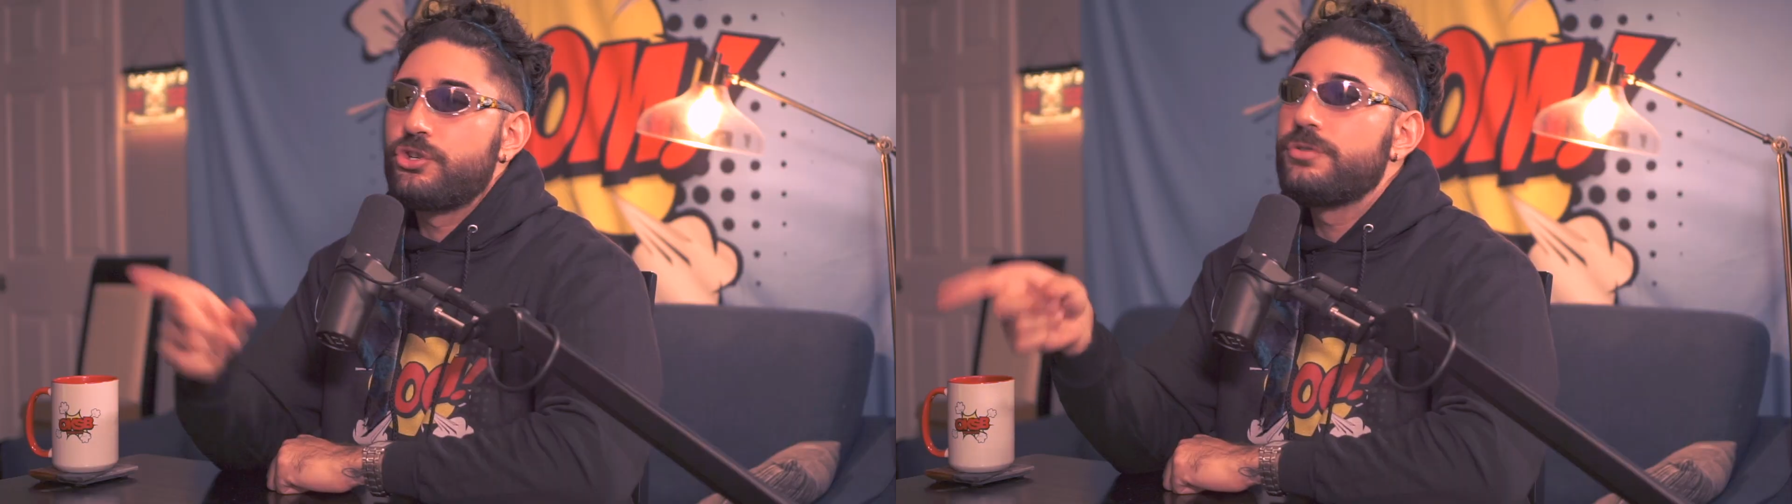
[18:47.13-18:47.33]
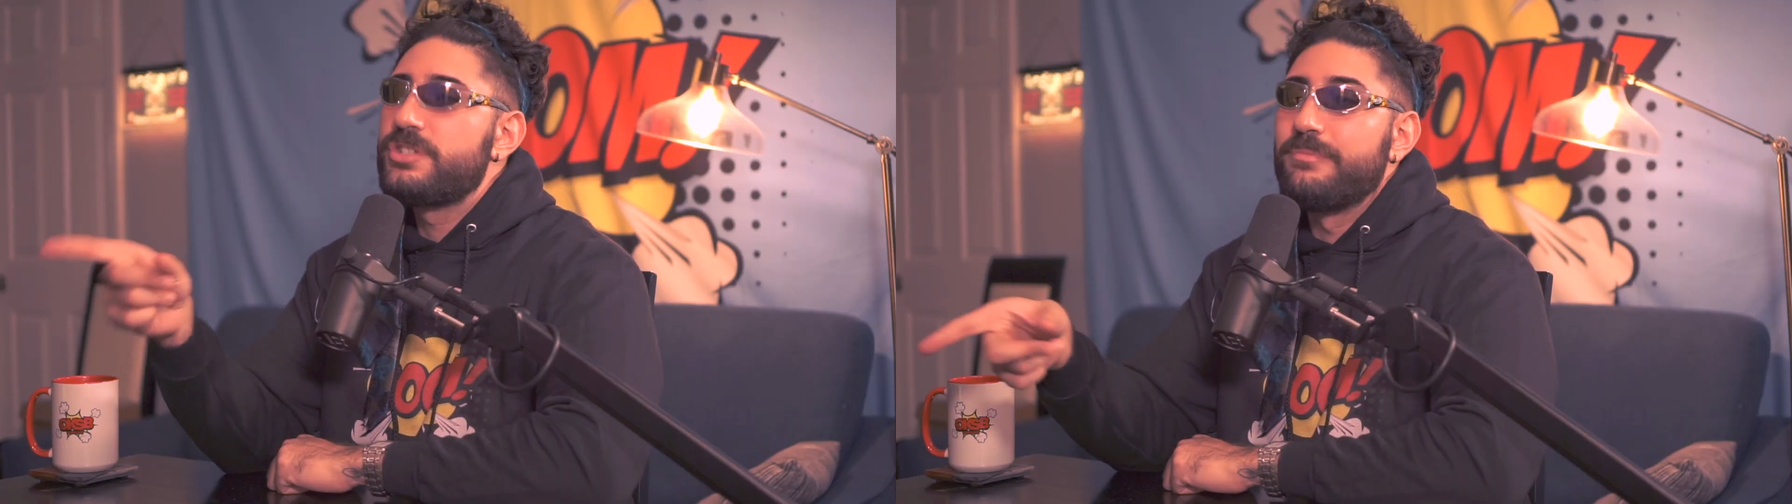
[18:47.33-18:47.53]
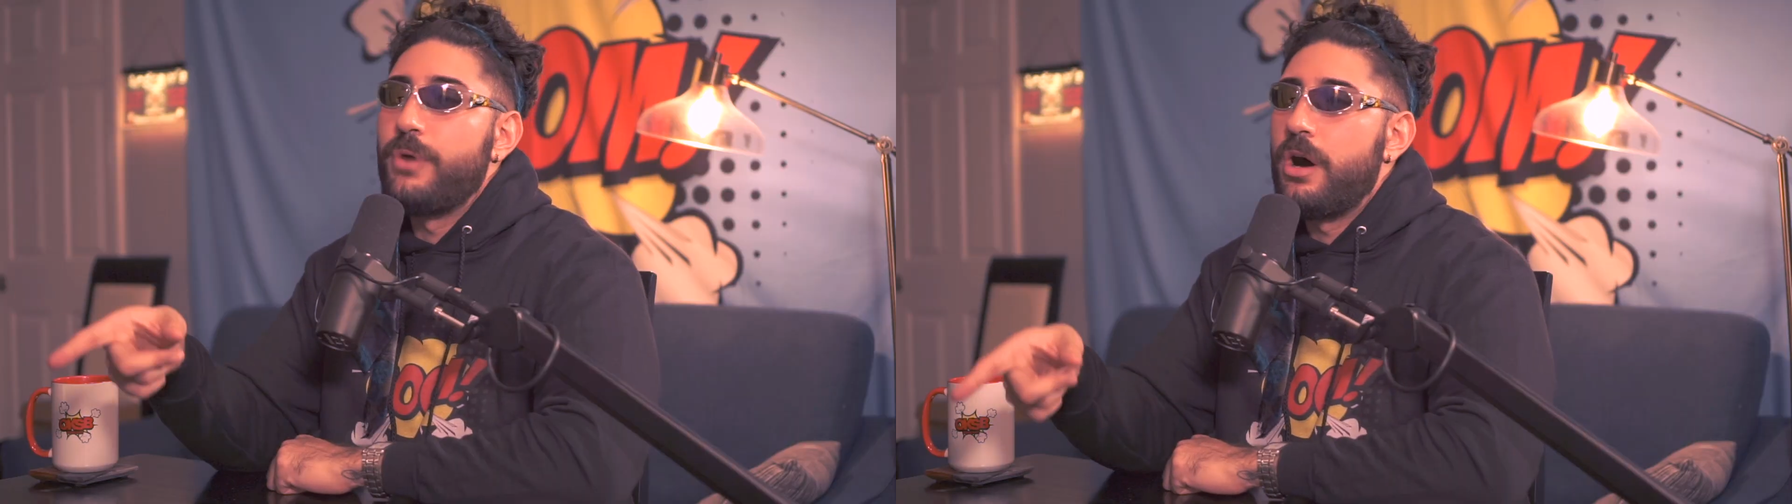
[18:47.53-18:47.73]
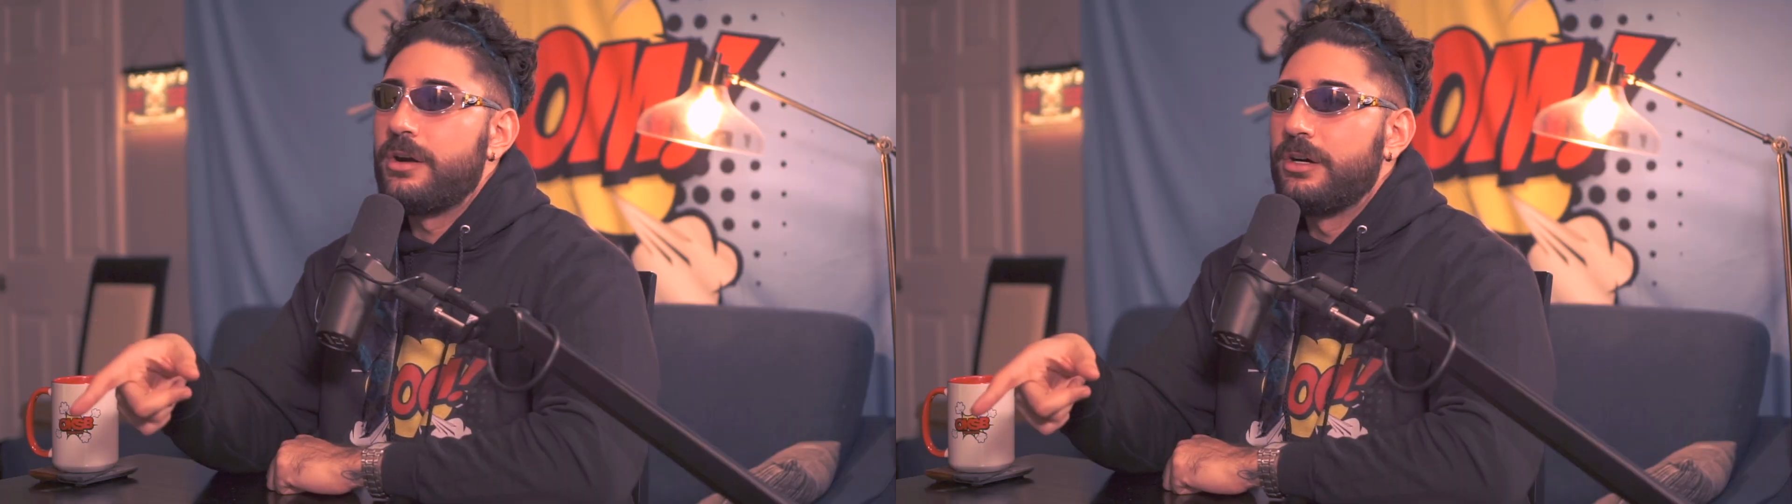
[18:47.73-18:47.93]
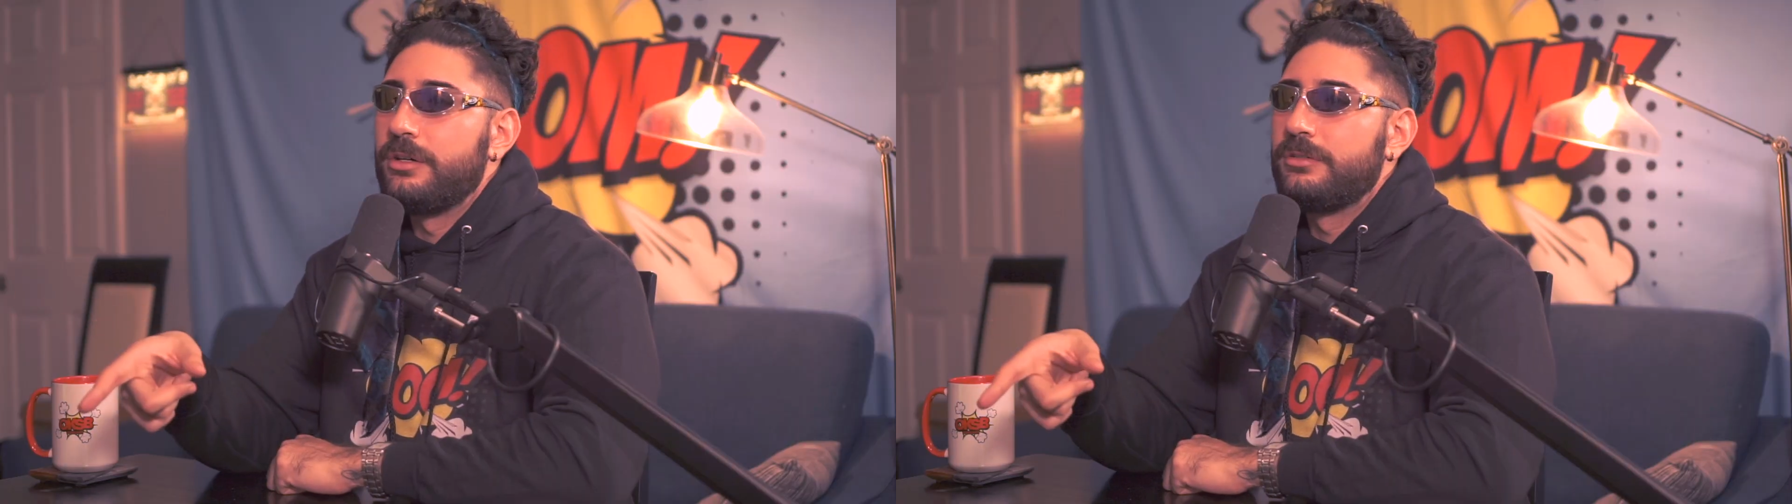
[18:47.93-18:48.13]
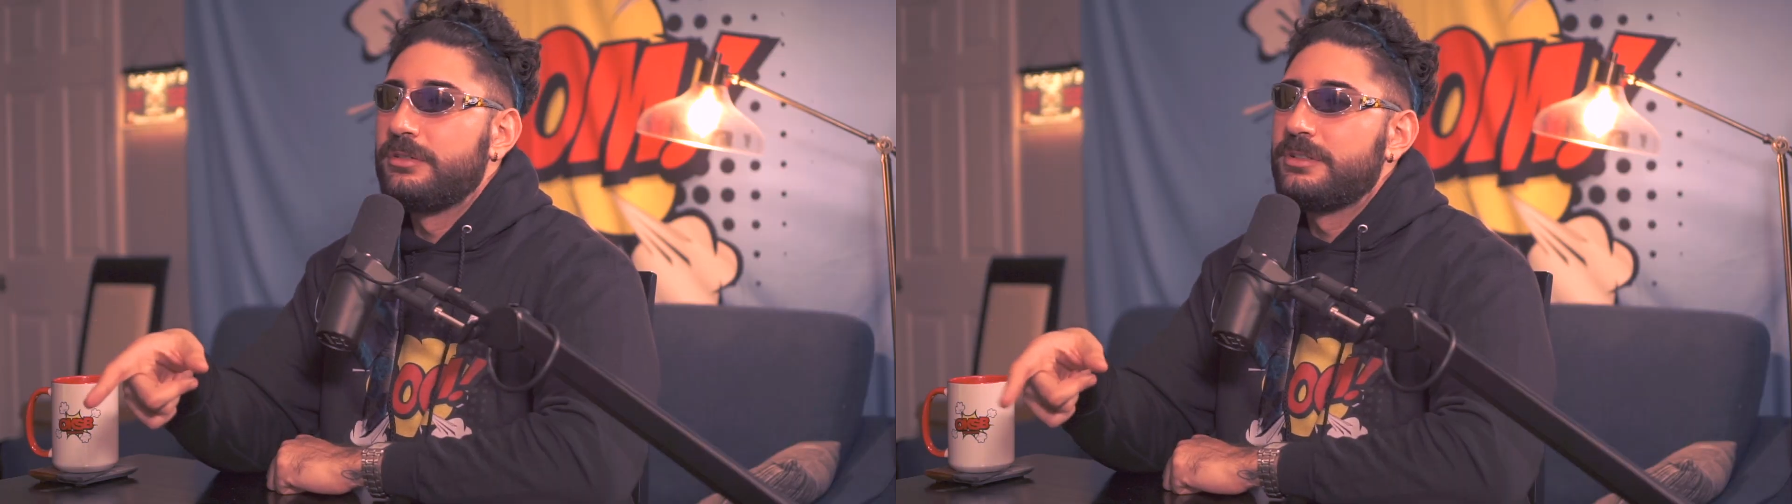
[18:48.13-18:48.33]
Screw tomorrow.